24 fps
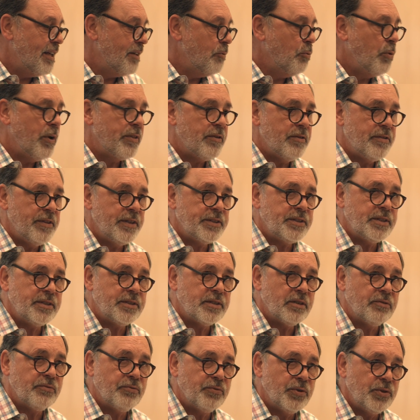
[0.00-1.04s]
whether this is
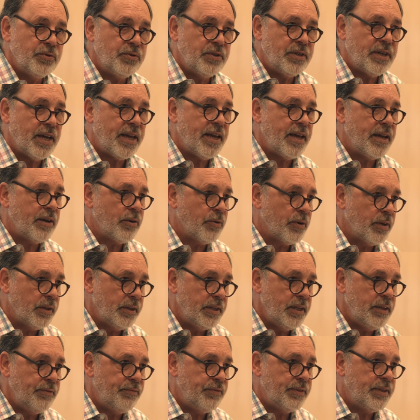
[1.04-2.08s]
a fruit day or a
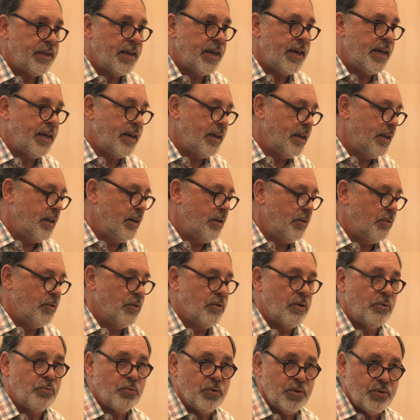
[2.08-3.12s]
leaf day
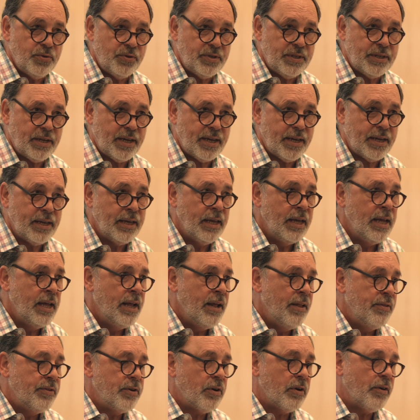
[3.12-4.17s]
or a root day.
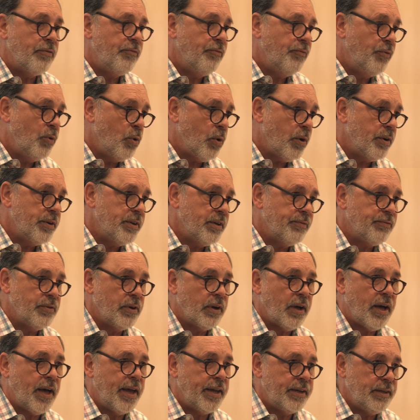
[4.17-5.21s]
There are 4
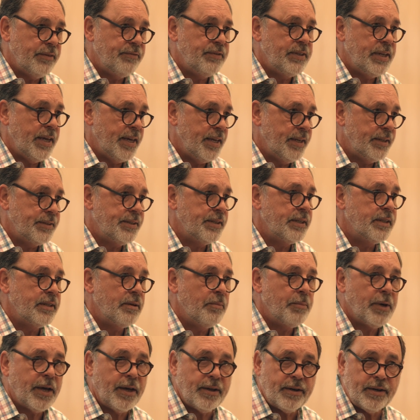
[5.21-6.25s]
different kind of days in the
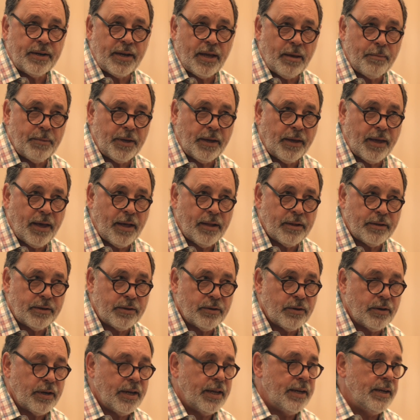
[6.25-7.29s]
biodynamic
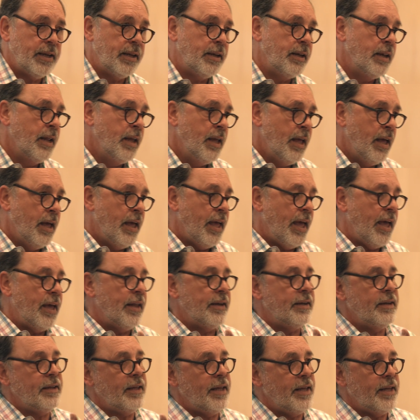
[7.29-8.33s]
calendar, and
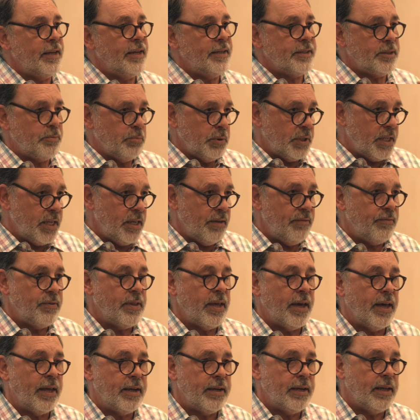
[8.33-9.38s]
it is believed
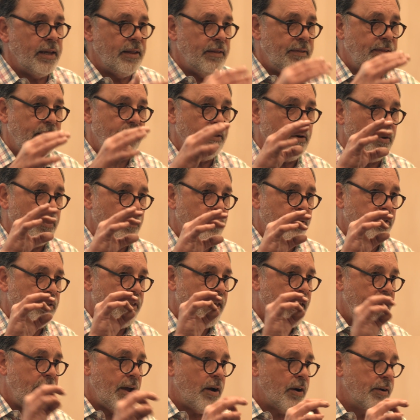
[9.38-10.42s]
that
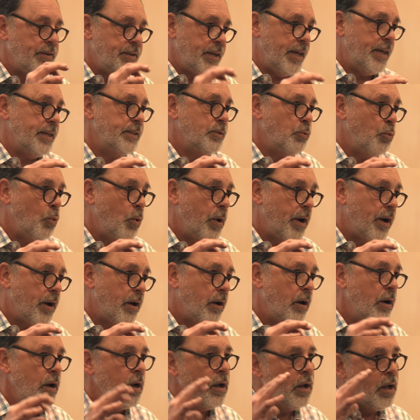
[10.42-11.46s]
they are days
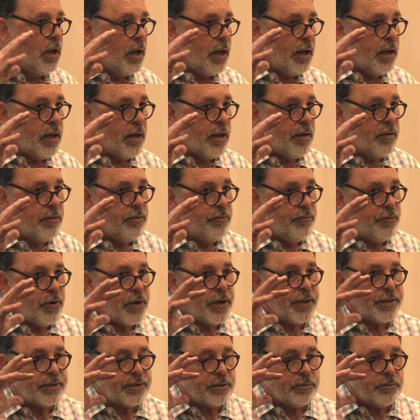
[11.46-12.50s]
where
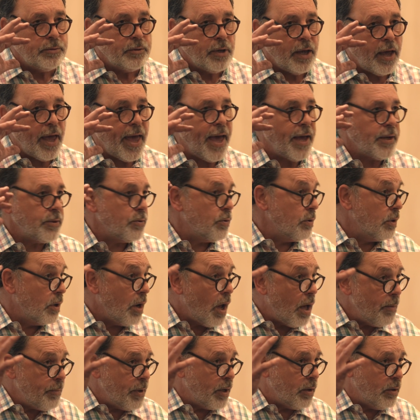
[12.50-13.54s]
various
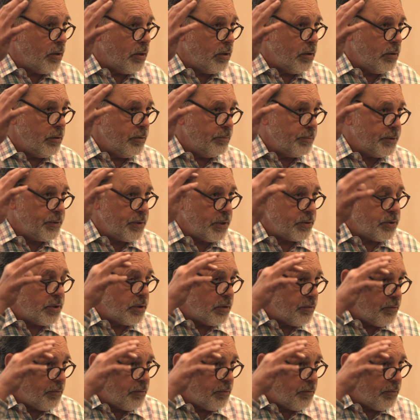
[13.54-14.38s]
astronomical, the position